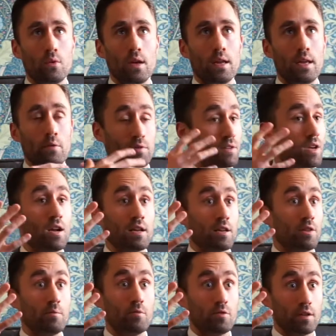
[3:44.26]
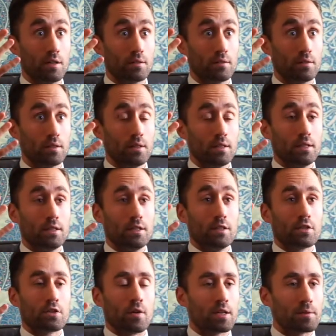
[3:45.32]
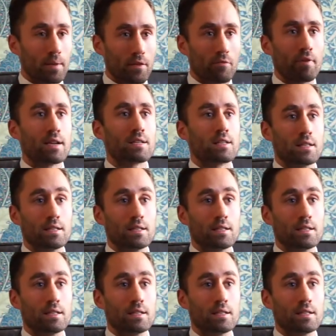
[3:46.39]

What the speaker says: it was early in the morning, so I spent the rest of